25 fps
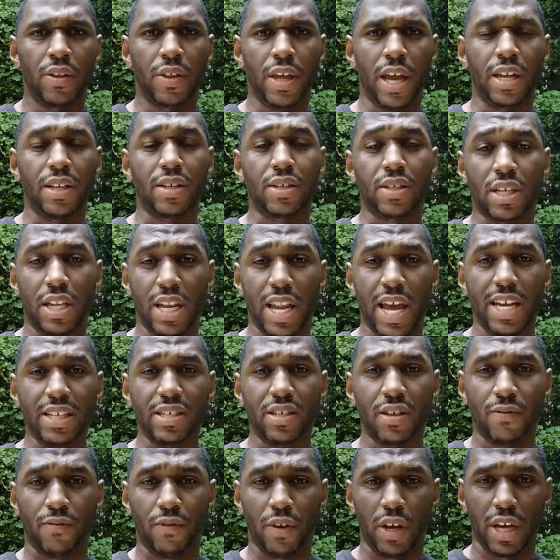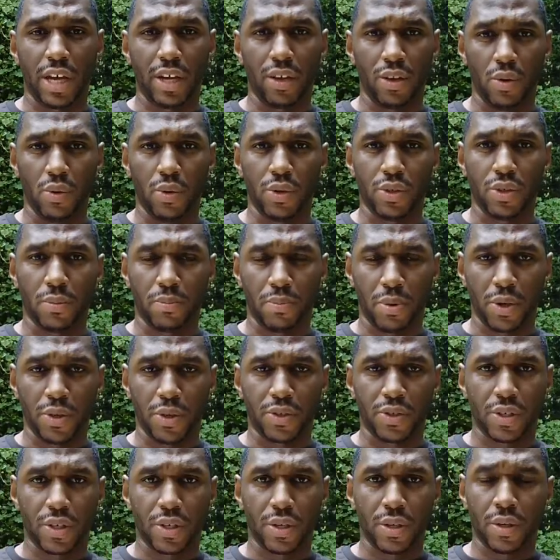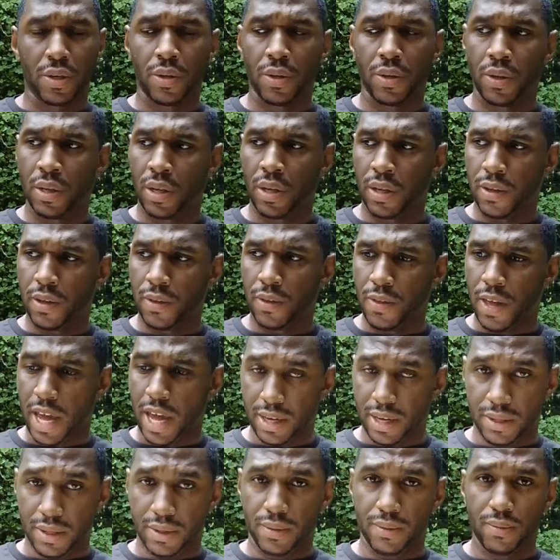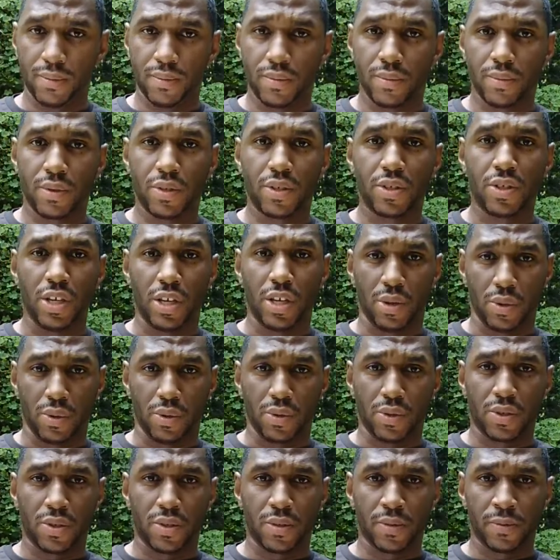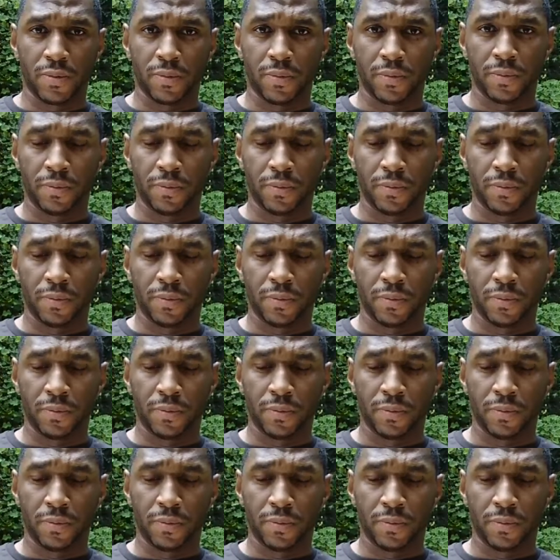That is classifying you as a person that steals.